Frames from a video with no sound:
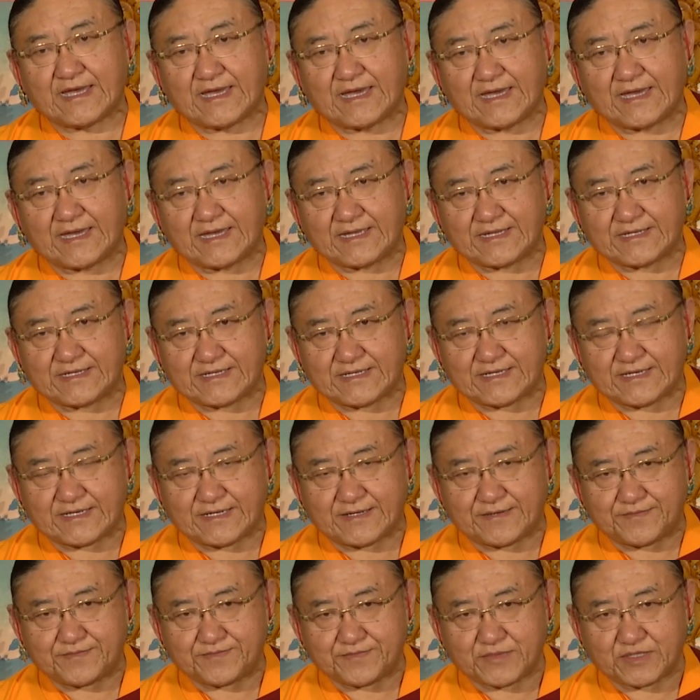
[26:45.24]

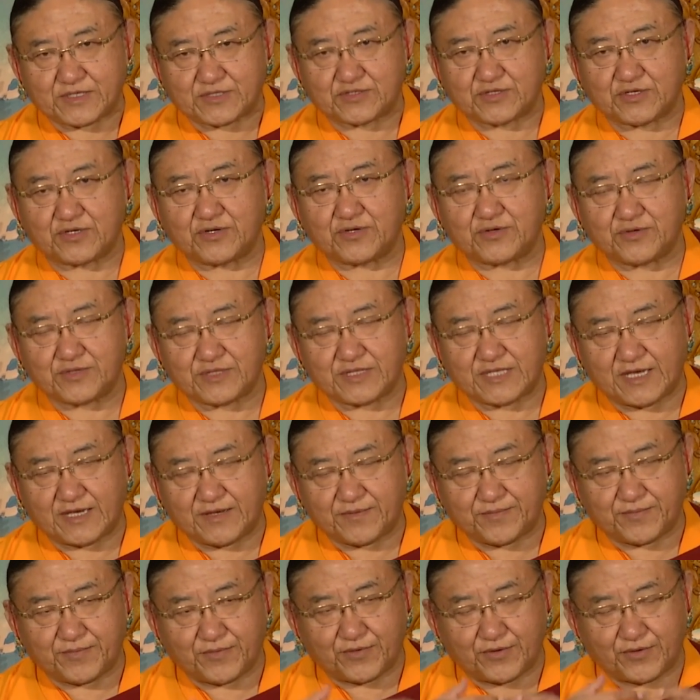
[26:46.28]
And so
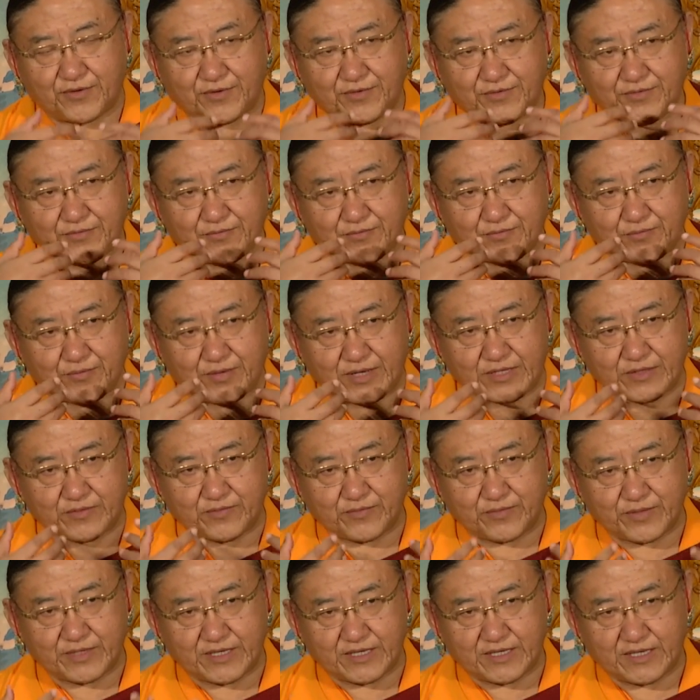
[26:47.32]
therefore,
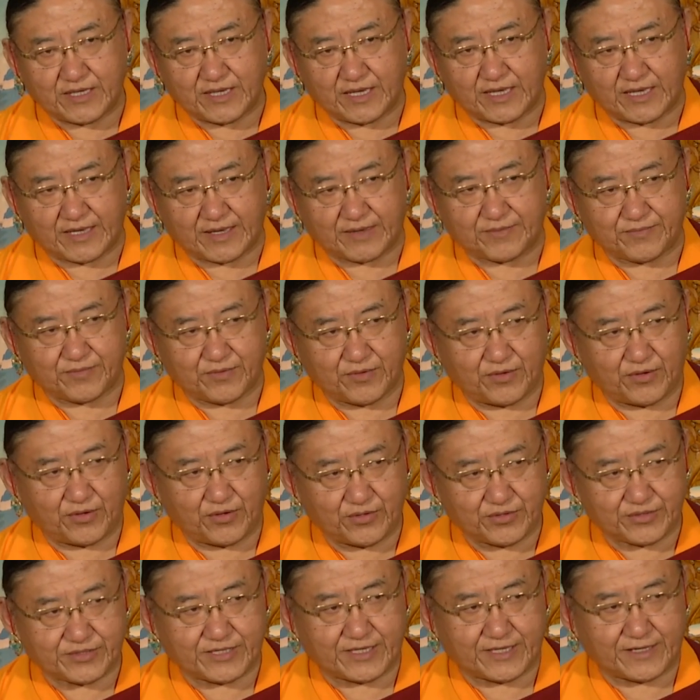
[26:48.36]
when we have
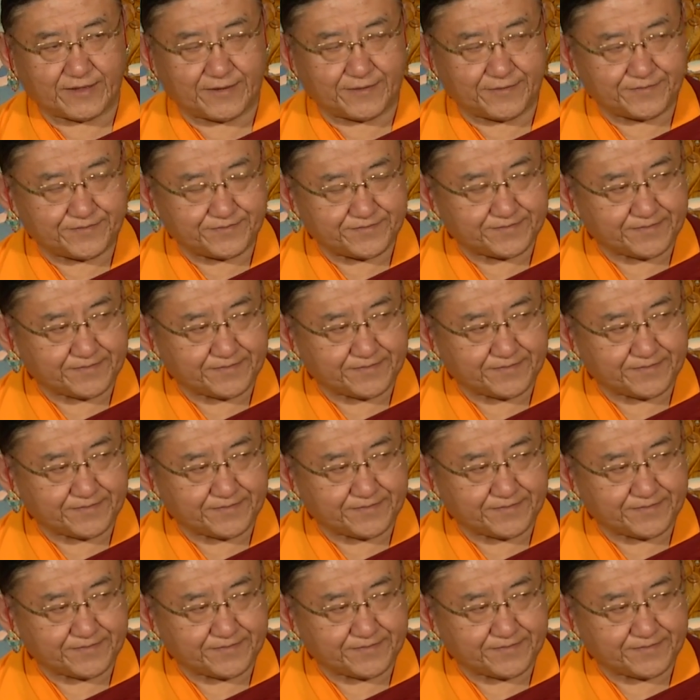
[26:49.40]
all the